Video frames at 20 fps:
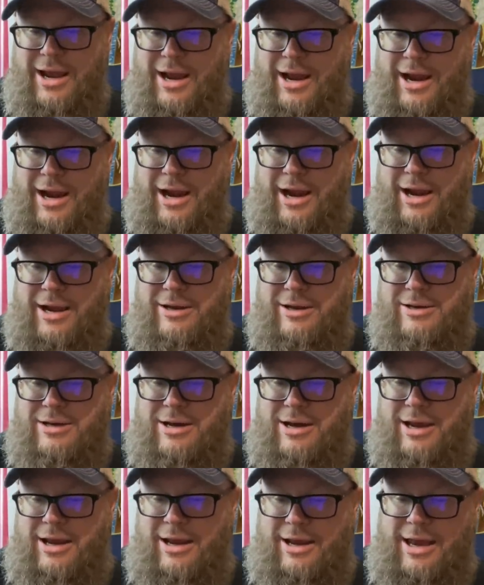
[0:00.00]
And
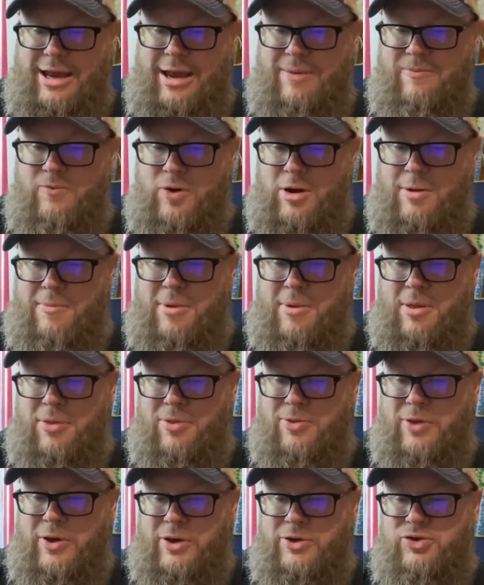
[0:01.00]
it came from
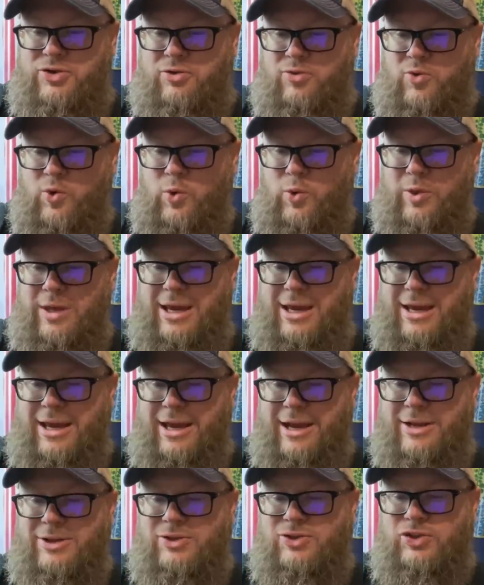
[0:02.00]
the Truly
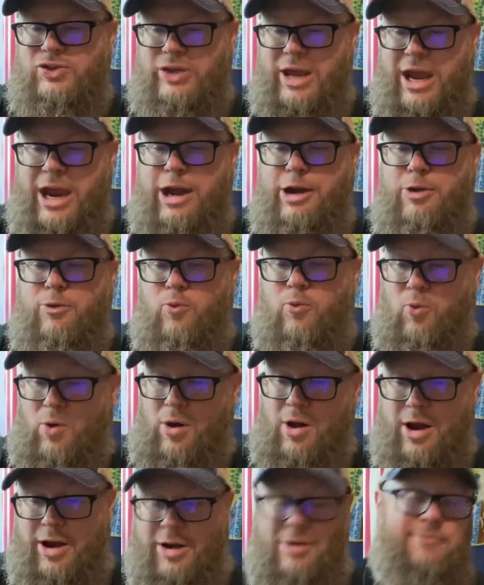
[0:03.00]
Insane
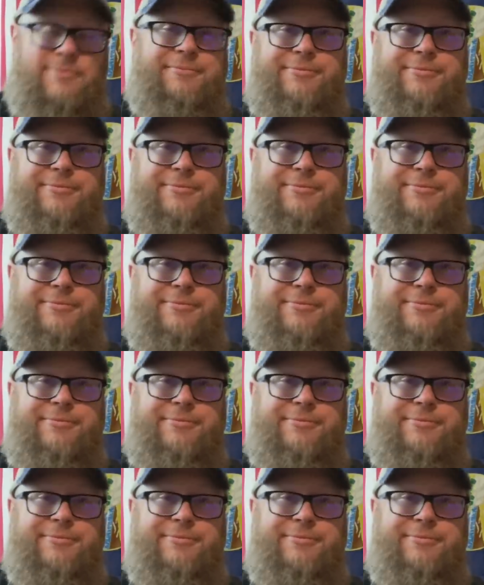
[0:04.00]
One,